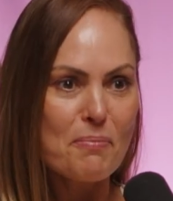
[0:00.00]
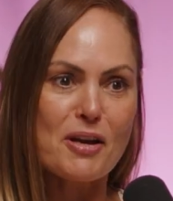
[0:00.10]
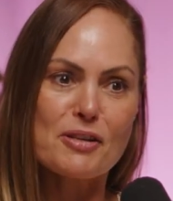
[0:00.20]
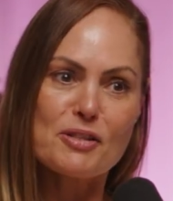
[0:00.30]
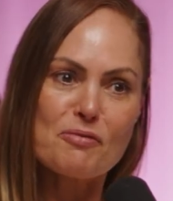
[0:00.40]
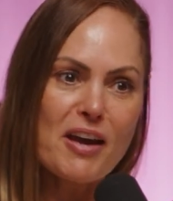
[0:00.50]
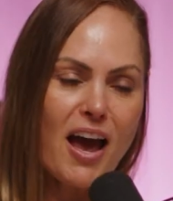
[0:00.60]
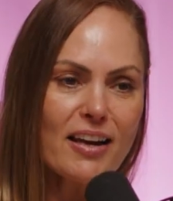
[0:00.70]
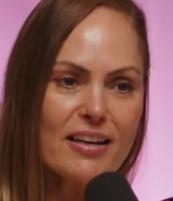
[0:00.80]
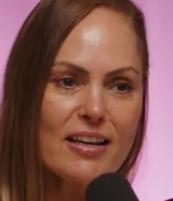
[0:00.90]
Because the
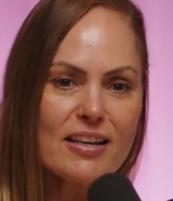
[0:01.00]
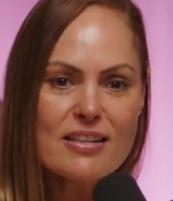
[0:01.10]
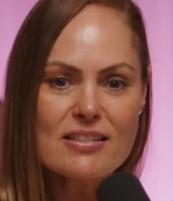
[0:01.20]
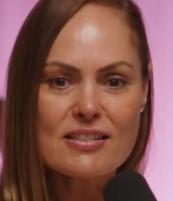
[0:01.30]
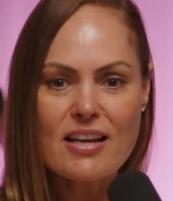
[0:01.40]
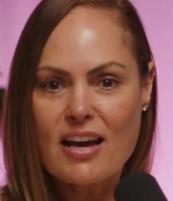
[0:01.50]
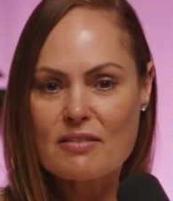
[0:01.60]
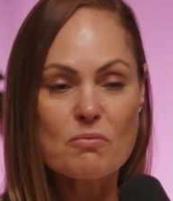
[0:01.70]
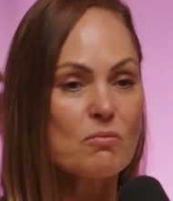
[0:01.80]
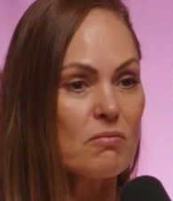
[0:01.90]
reality is that
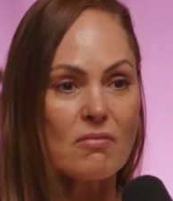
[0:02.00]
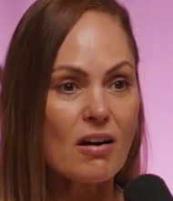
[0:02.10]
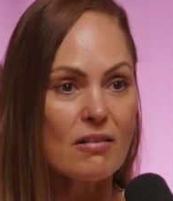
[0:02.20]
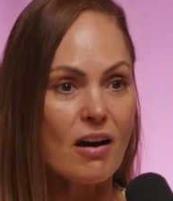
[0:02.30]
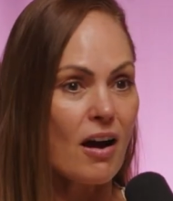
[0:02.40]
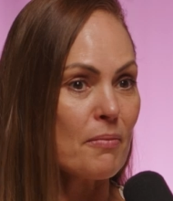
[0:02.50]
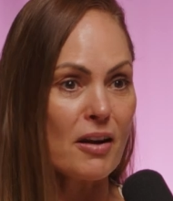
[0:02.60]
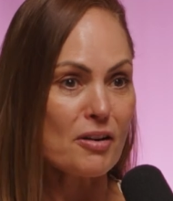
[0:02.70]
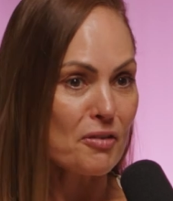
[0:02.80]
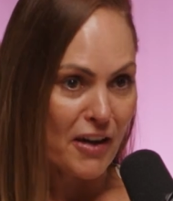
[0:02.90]
I might
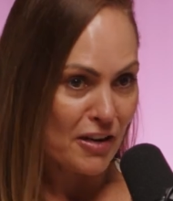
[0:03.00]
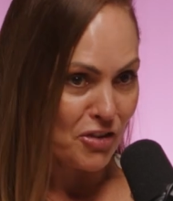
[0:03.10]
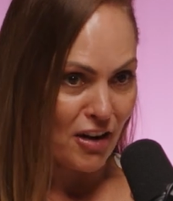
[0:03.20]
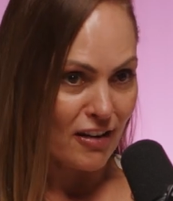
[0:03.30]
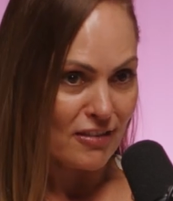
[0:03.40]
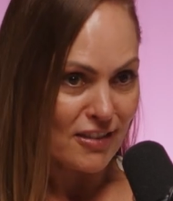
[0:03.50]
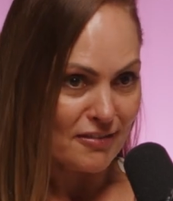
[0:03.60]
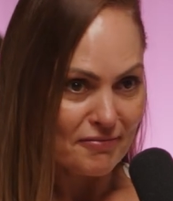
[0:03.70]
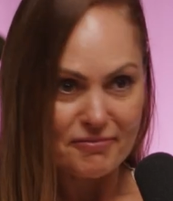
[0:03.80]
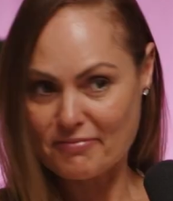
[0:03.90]
not have had a child.
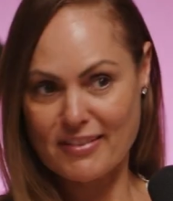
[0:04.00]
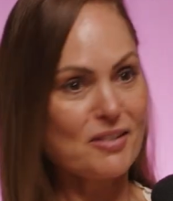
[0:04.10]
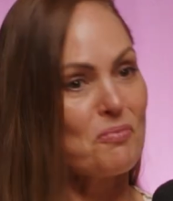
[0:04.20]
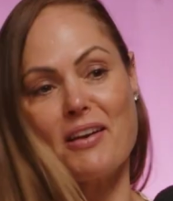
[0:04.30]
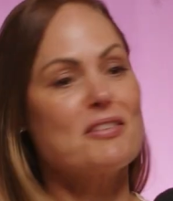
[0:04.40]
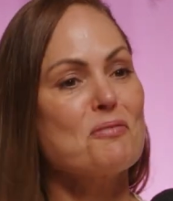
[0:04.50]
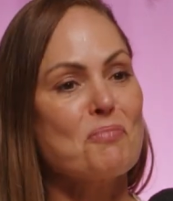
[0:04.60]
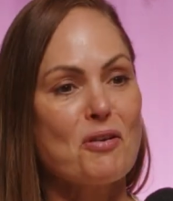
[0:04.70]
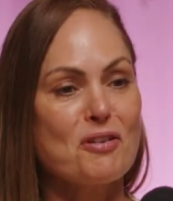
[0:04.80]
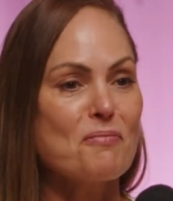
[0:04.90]
That's one
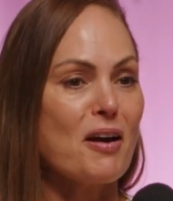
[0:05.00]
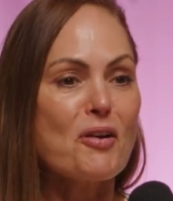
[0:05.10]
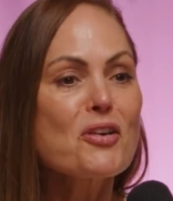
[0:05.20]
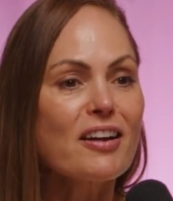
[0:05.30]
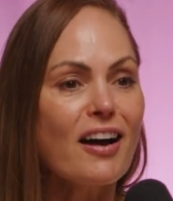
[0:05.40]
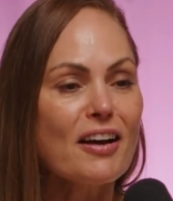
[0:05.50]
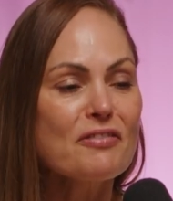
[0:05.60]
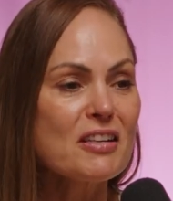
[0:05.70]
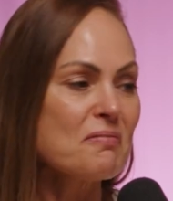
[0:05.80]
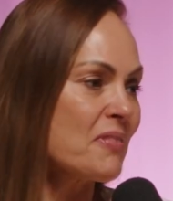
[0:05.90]
component of my own life.
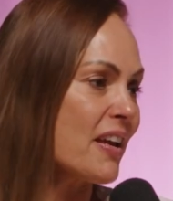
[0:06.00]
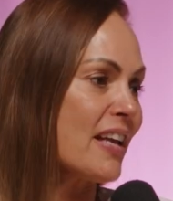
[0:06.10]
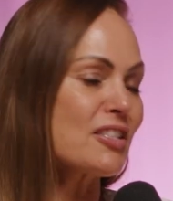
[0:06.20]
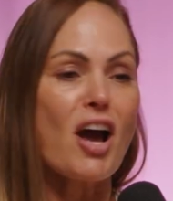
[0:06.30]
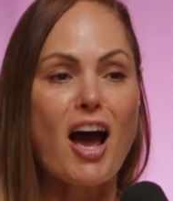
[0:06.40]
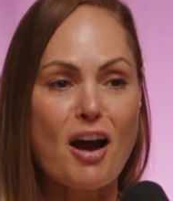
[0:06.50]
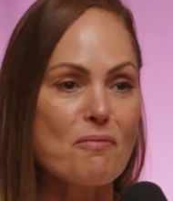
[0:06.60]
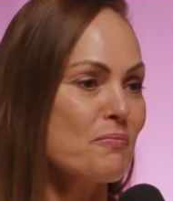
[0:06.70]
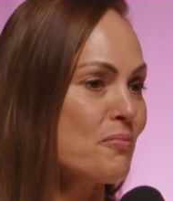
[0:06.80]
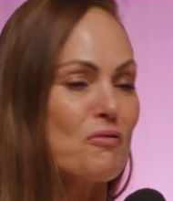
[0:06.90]
It's our
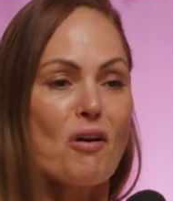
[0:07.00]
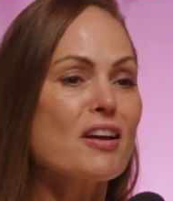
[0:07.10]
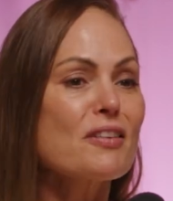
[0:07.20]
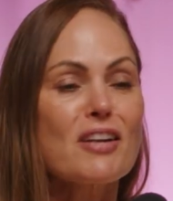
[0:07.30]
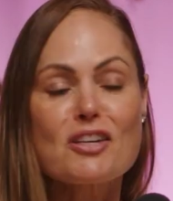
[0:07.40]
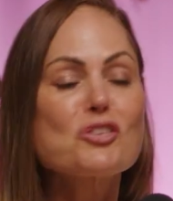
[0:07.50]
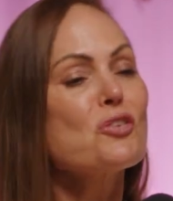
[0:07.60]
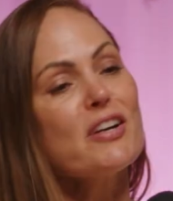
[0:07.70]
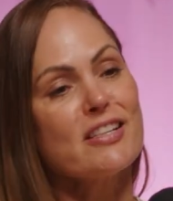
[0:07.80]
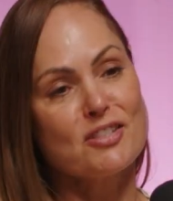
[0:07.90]
prerogative and our
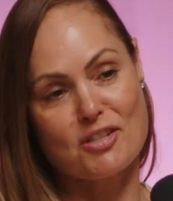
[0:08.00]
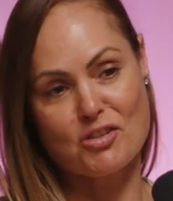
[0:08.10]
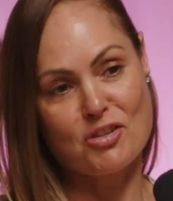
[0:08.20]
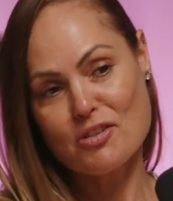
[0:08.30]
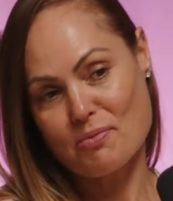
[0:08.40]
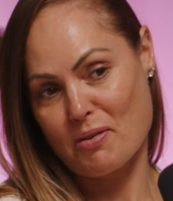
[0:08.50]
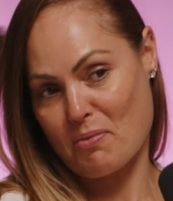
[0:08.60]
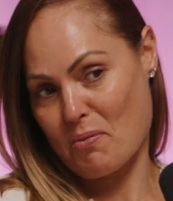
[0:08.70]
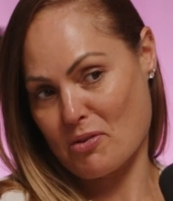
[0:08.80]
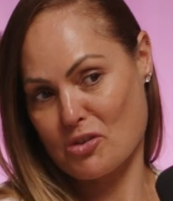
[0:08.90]
choice to choose whether we
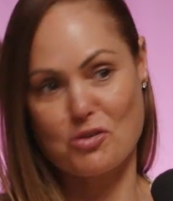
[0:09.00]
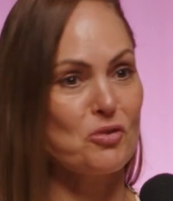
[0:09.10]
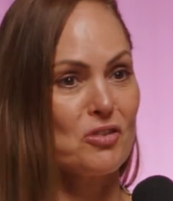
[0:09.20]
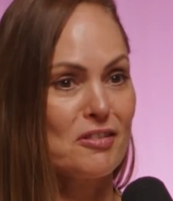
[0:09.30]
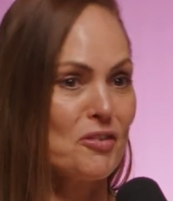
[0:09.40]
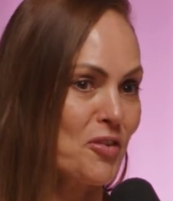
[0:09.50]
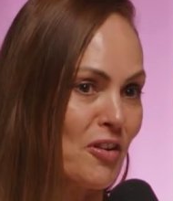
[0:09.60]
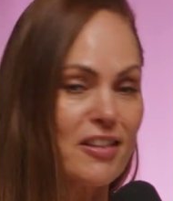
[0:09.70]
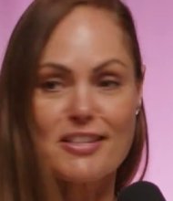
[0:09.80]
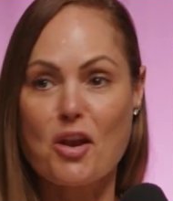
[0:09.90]
want children or
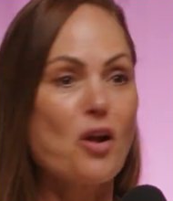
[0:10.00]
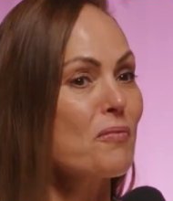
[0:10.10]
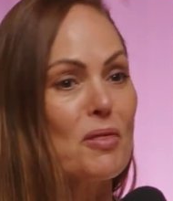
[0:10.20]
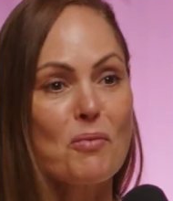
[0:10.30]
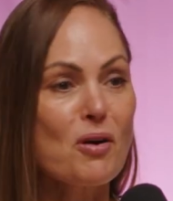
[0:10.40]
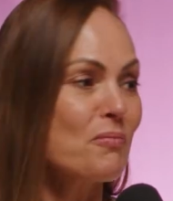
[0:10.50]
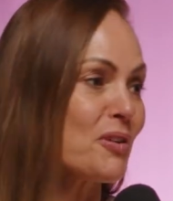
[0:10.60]
not. There's a lot of in the world.